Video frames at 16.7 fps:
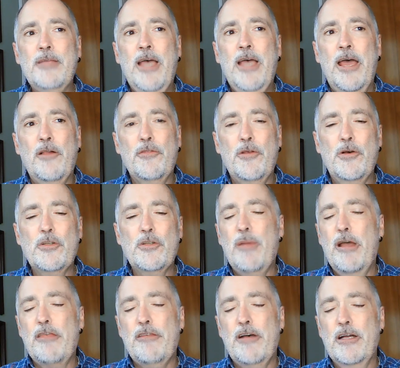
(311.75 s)
Um, those are
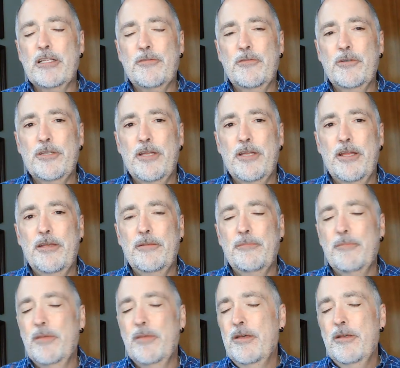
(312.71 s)
my thoughts for
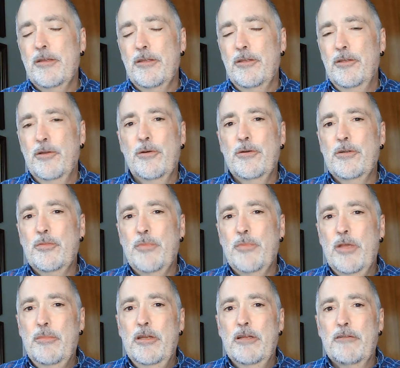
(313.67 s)
today. Yours
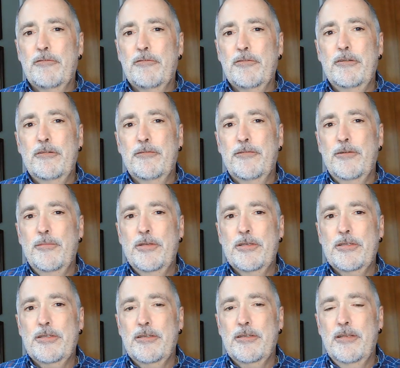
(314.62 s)
may be different from
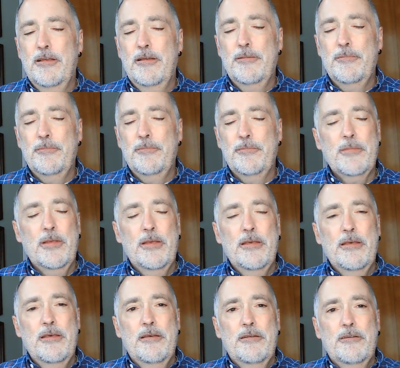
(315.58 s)
this, um,
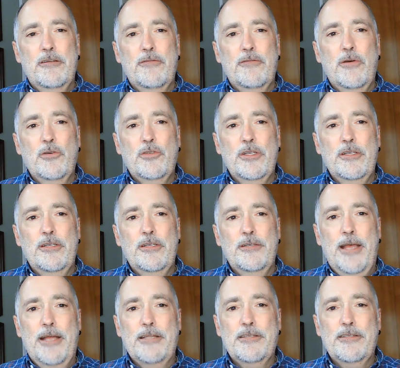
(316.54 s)
devotion,
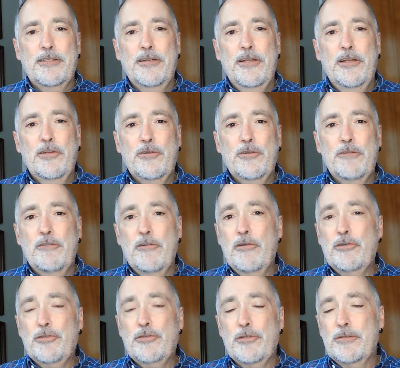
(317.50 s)
and that's the nature of
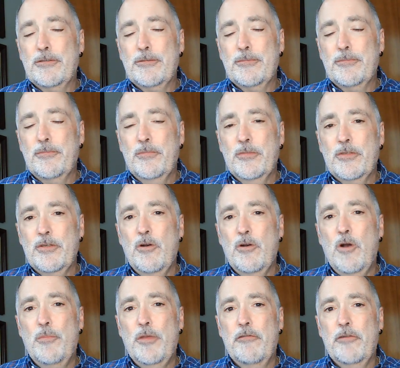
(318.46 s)
devotions. So,
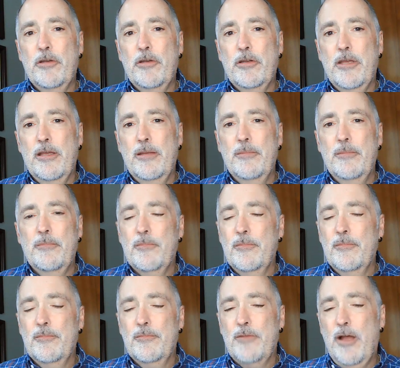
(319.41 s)
hope you have a good day.
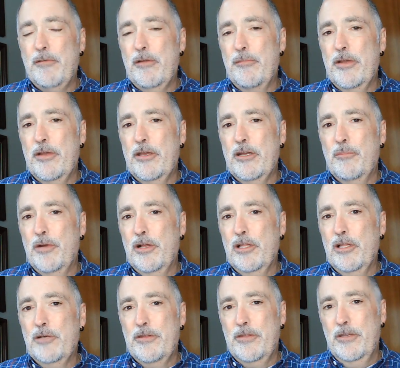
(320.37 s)
Probably bring an
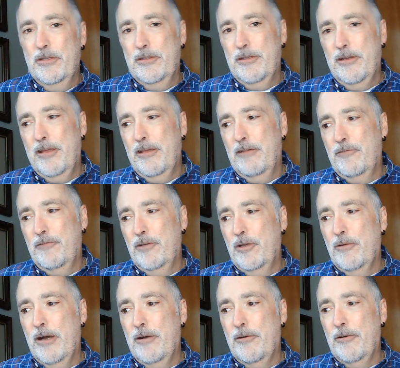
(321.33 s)
umbrella with you today if you
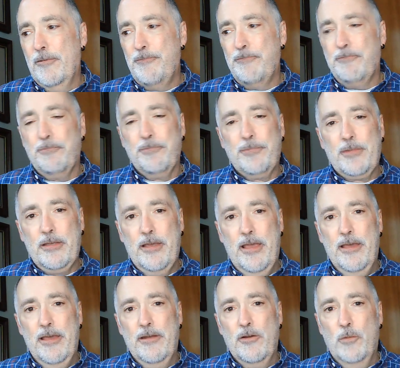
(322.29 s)
go out,
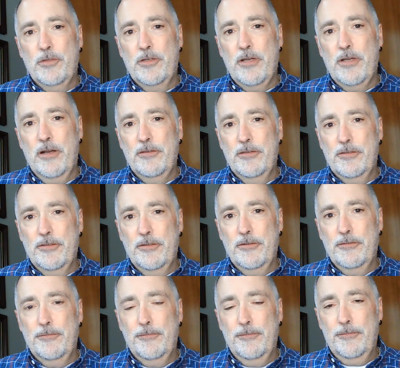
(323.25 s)
and hope to talk to you
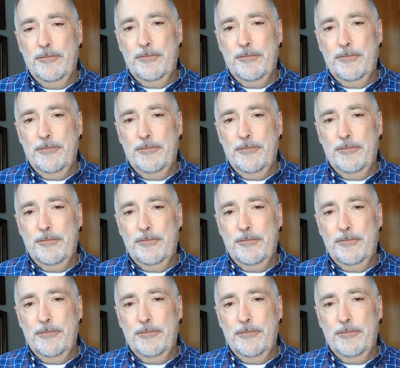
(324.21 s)
soon.